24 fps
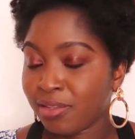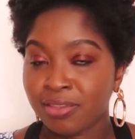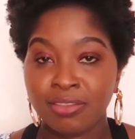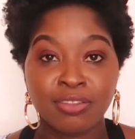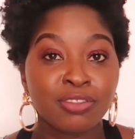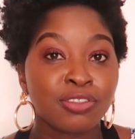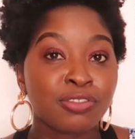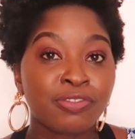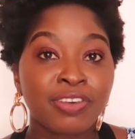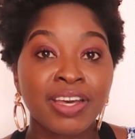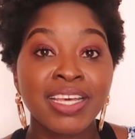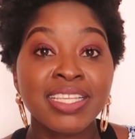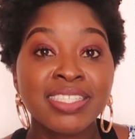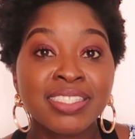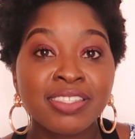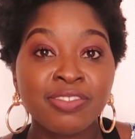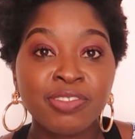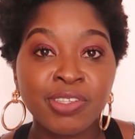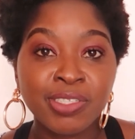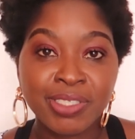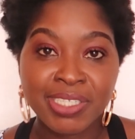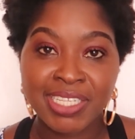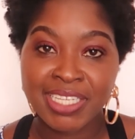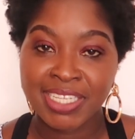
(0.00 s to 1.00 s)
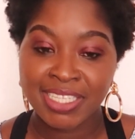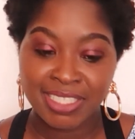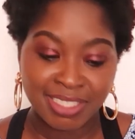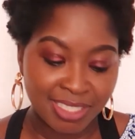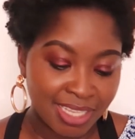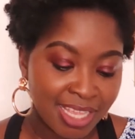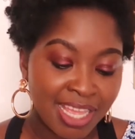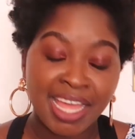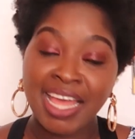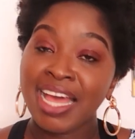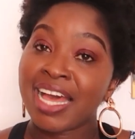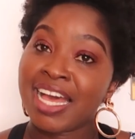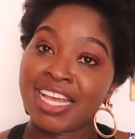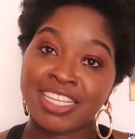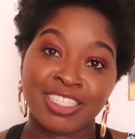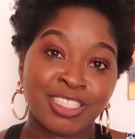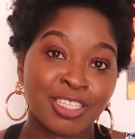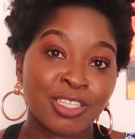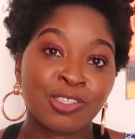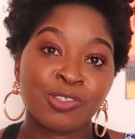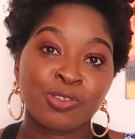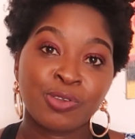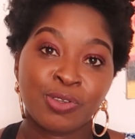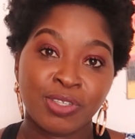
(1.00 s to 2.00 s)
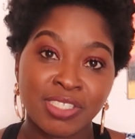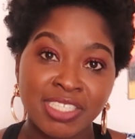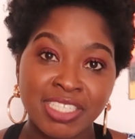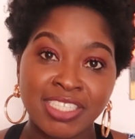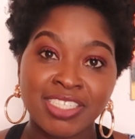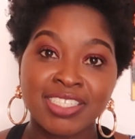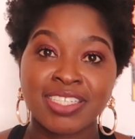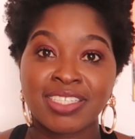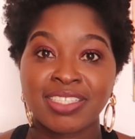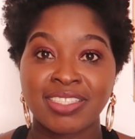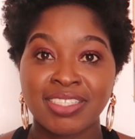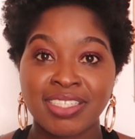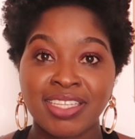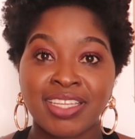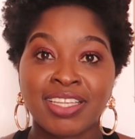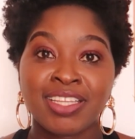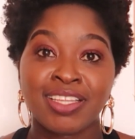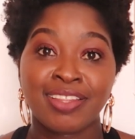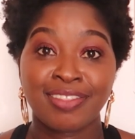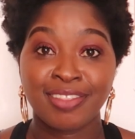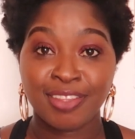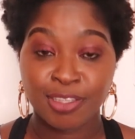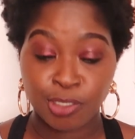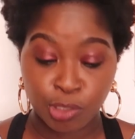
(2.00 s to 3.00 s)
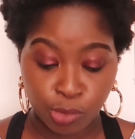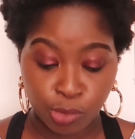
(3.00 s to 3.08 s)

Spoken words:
those first few days are just not interesting, the